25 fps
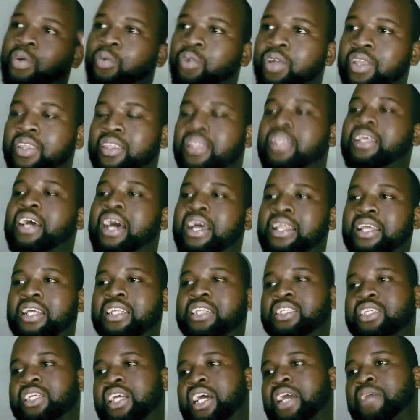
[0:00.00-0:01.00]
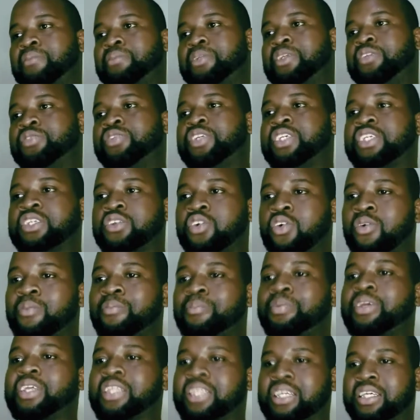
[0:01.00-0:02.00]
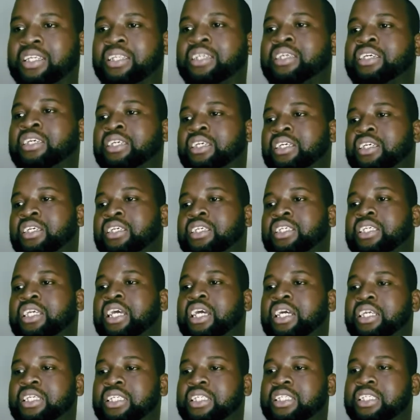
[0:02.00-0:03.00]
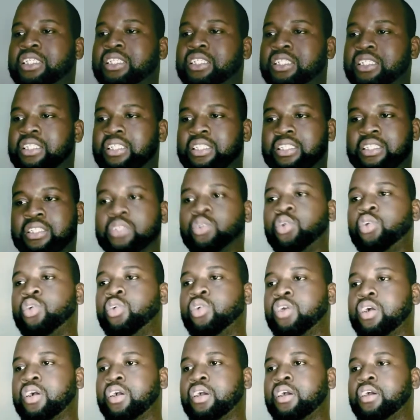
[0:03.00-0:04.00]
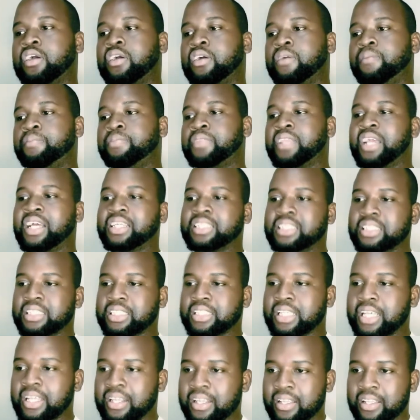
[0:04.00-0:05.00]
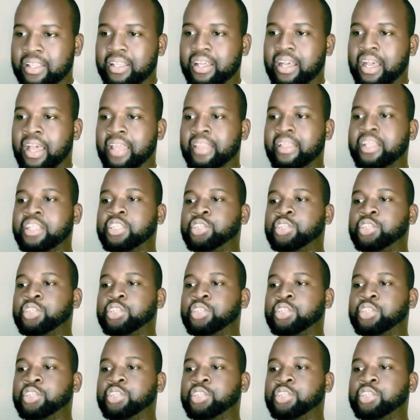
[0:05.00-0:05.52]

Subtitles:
with other tribes fish computer shash so the artist, are